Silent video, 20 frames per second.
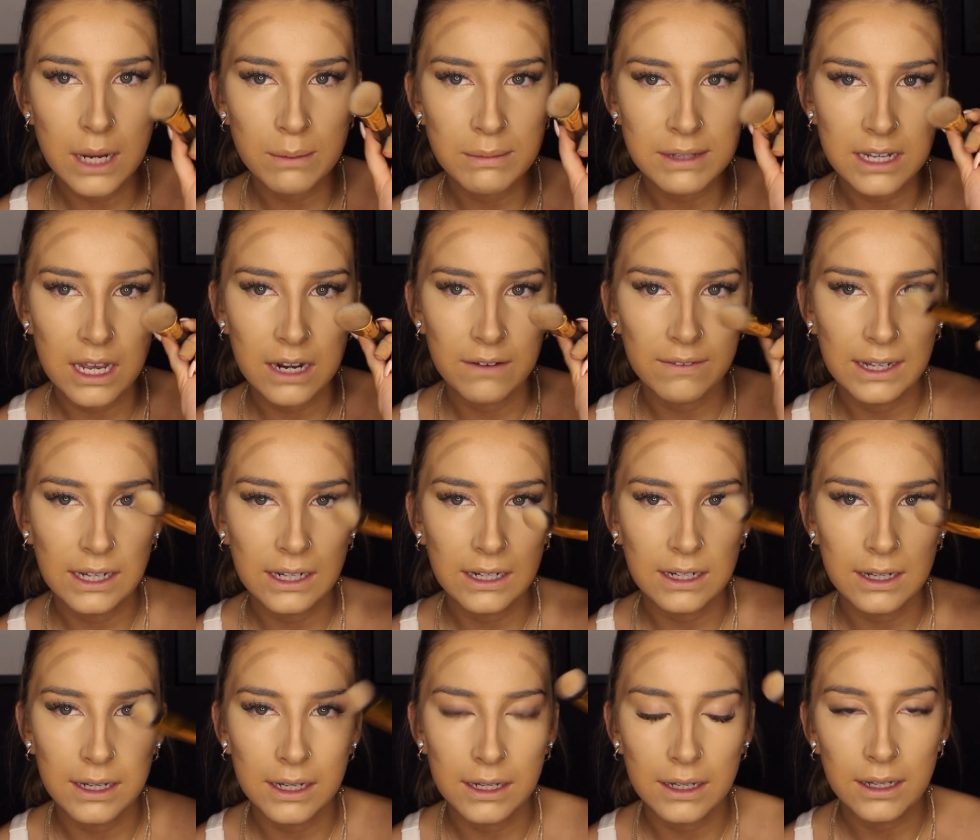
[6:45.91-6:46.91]
It's kind of like
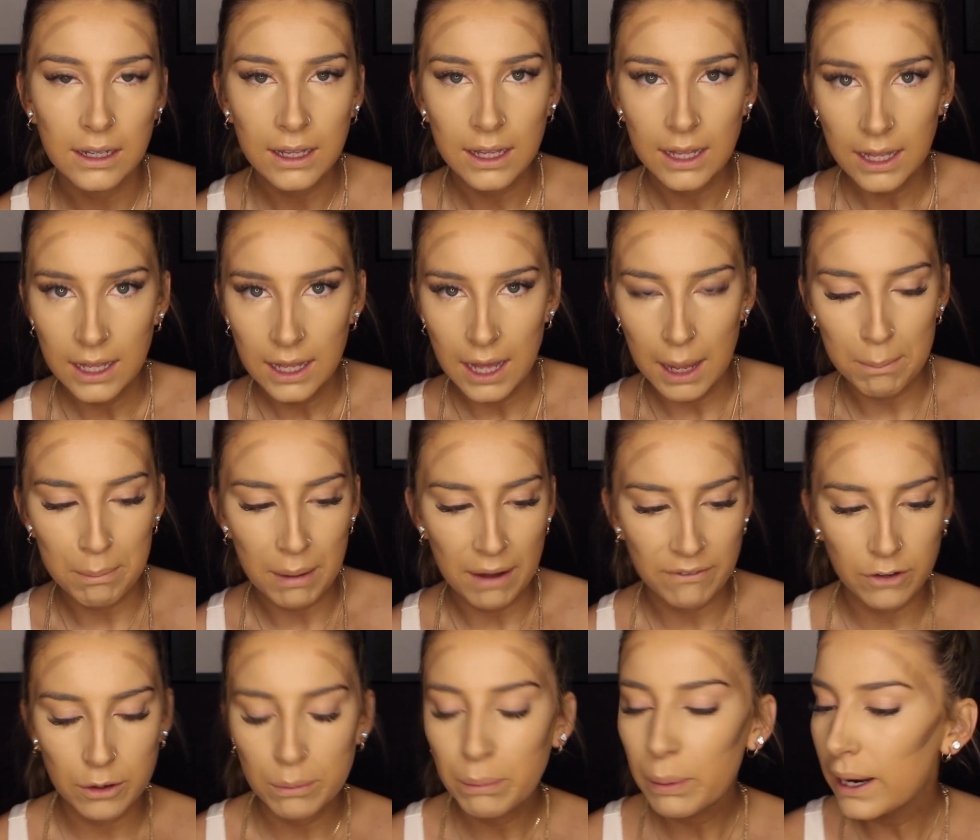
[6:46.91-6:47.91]
a
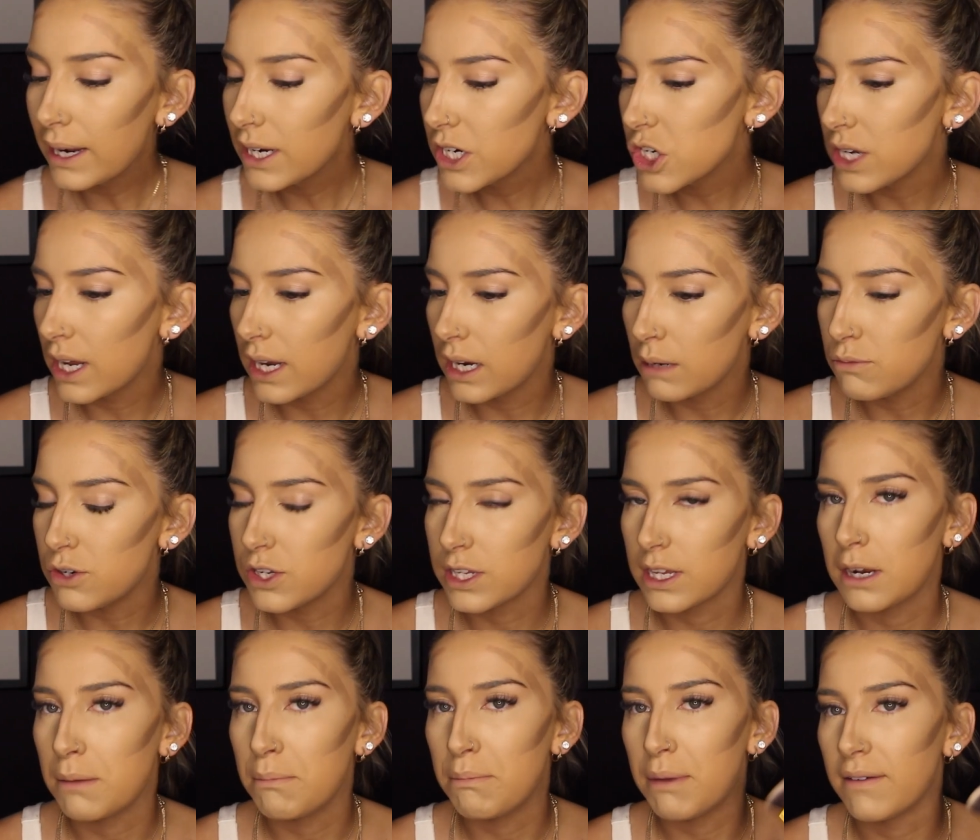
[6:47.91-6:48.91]
buffer brush, and I'm just
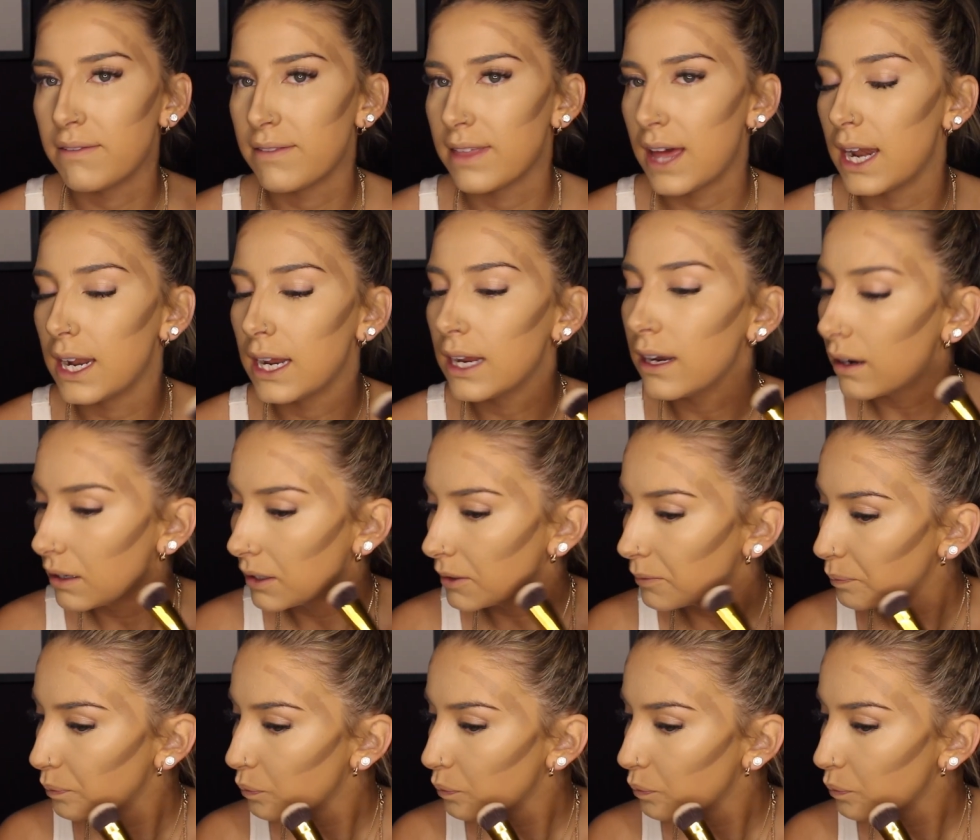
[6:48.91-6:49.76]
going to buff that in.